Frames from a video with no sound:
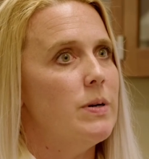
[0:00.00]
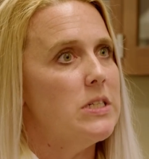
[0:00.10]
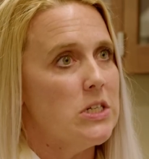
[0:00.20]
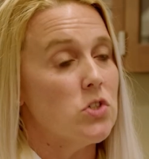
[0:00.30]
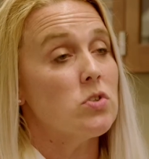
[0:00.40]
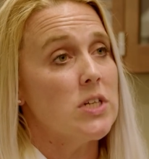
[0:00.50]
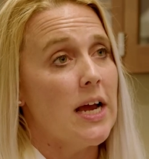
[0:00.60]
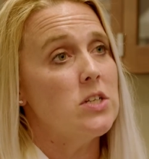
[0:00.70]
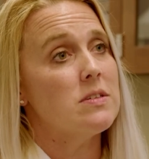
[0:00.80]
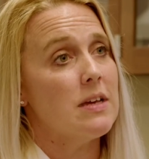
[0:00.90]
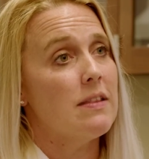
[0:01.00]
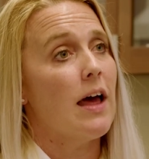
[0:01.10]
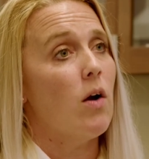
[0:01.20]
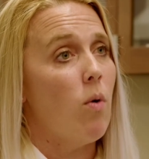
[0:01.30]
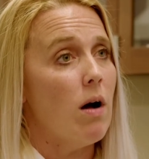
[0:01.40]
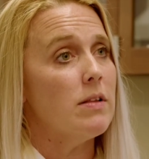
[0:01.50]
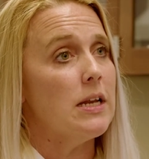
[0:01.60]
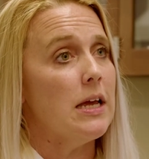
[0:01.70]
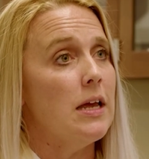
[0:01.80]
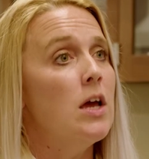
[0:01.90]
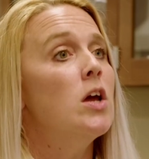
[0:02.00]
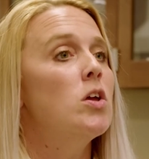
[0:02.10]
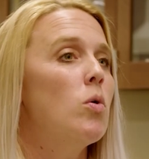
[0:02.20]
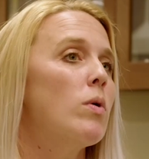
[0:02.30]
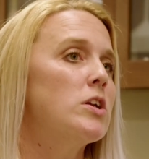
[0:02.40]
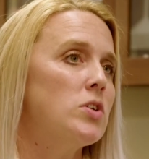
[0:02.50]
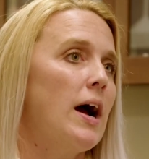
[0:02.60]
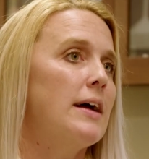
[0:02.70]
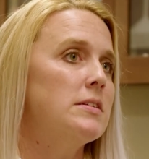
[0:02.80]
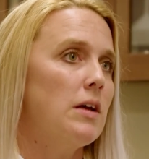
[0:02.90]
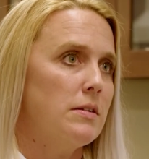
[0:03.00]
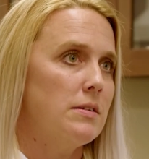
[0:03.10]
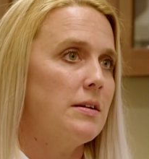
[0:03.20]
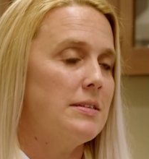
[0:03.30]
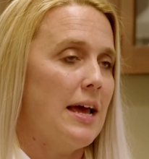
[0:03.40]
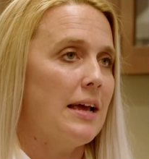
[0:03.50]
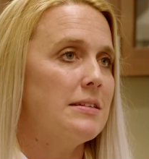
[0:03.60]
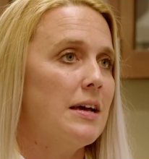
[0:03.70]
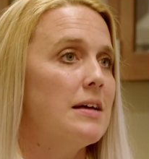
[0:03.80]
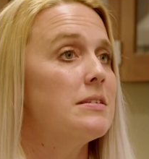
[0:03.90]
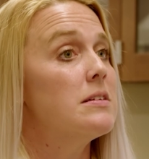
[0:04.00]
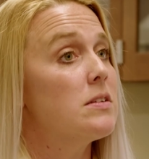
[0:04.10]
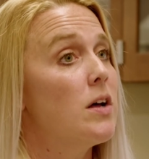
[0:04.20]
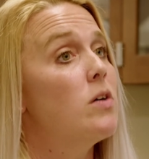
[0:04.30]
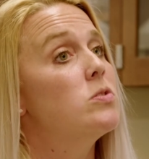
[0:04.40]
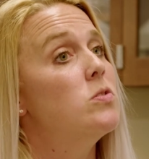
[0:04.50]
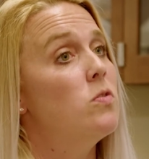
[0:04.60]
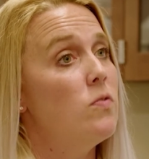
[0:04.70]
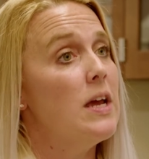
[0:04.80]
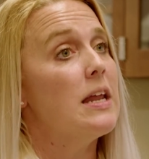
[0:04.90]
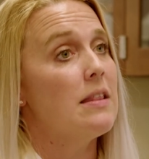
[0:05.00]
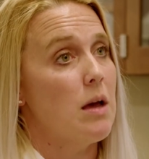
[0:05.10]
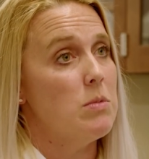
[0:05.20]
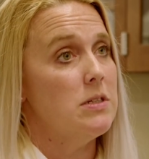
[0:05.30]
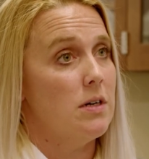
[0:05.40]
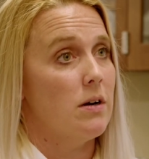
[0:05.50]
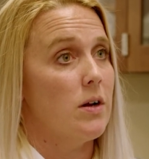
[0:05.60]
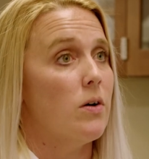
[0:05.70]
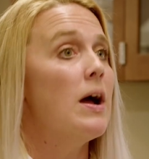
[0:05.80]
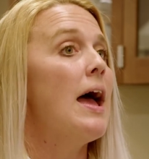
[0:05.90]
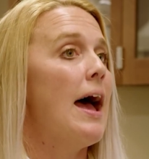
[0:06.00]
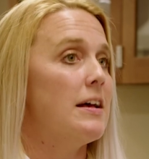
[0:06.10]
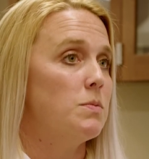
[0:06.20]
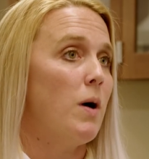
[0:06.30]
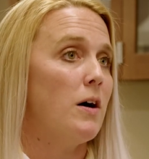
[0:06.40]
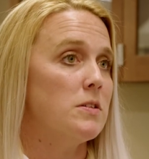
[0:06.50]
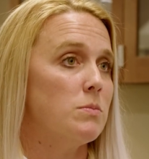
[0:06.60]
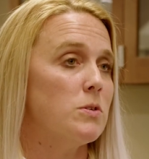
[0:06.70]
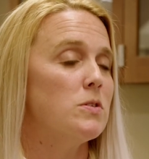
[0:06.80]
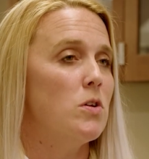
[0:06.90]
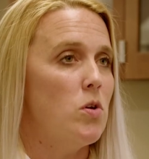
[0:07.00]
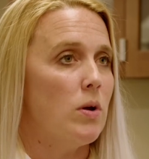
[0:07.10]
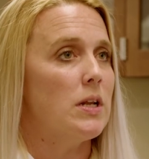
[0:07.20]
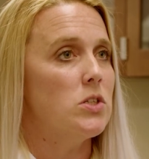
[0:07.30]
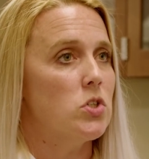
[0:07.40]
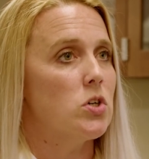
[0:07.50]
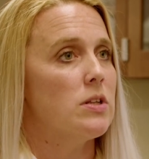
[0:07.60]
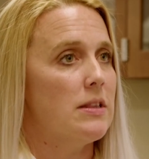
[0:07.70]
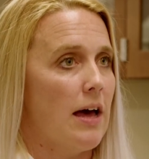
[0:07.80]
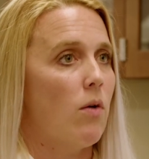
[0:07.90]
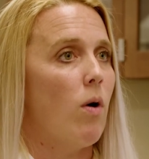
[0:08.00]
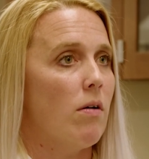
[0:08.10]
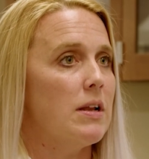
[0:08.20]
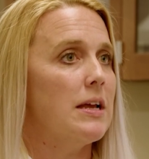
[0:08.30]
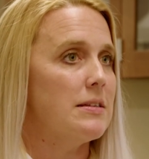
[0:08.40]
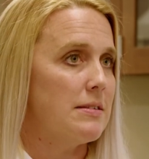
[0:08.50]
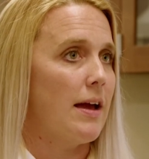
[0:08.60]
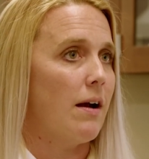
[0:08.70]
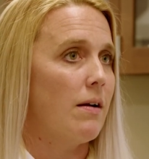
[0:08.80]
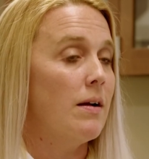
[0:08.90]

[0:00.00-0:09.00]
potential changes in that quality, you want to try to, to take a test as close to feeding that material as possible so you can ensure that that quality is there.